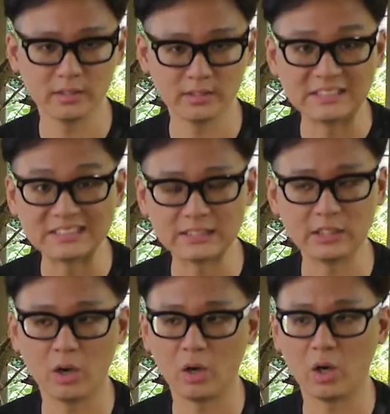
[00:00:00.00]
easily
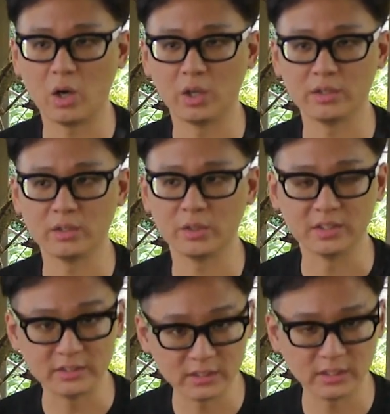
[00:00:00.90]
on
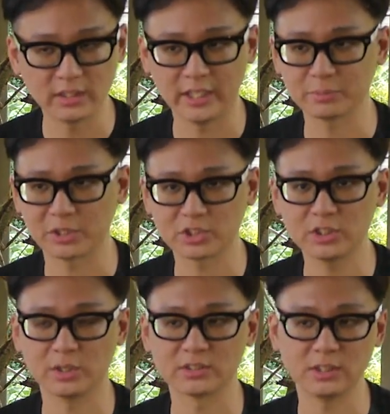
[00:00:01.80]
the dirt,
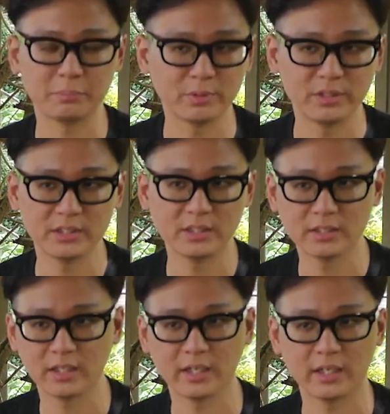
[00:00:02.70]
especially on
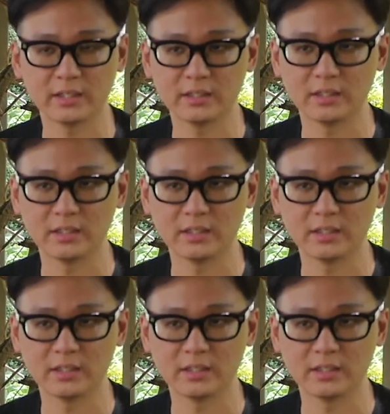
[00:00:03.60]
slippery and